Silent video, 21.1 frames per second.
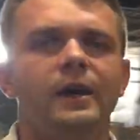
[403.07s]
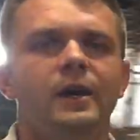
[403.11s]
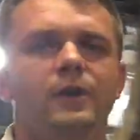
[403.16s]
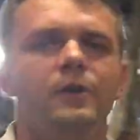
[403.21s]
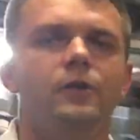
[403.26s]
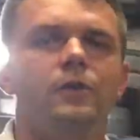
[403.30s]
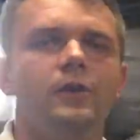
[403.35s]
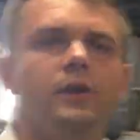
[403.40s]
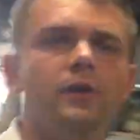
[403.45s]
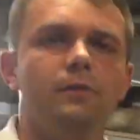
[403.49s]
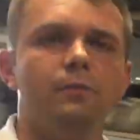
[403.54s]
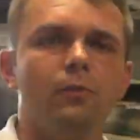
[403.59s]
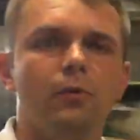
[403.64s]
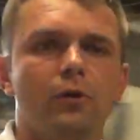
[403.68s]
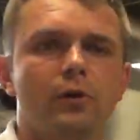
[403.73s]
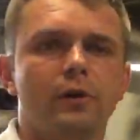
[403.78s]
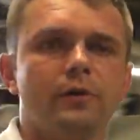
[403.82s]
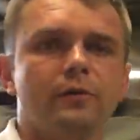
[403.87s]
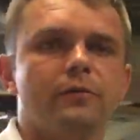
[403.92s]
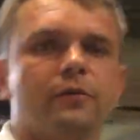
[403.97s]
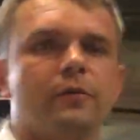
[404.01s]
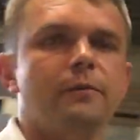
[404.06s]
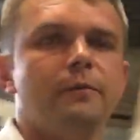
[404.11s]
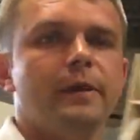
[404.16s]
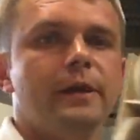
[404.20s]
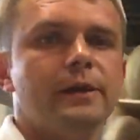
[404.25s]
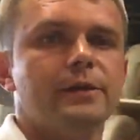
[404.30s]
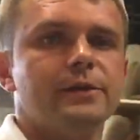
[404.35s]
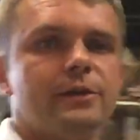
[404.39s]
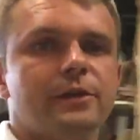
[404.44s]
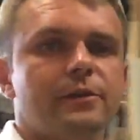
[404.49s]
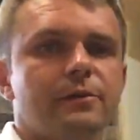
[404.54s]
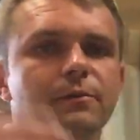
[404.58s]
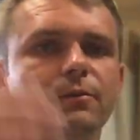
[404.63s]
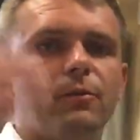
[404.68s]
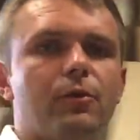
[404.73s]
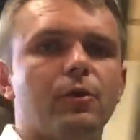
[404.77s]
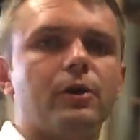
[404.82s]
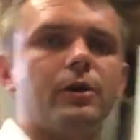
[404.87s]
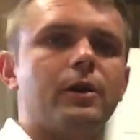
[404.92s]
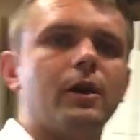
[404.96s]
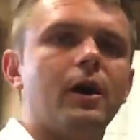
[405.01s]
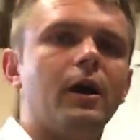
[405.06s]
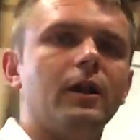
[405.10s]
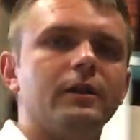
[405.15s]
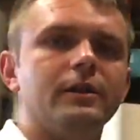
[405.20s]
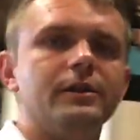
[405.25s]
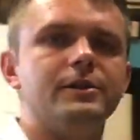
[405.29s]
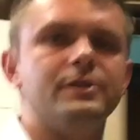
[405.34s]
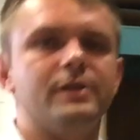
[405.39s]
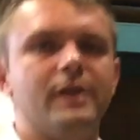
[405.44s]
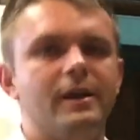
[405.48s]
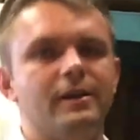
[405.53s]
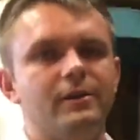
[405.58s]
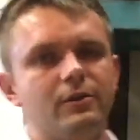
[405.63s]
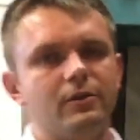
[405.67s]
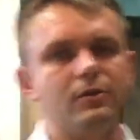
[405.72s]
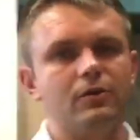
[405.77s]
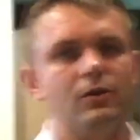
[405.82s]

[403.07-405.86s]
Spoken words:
you need more information, more knowledge, and you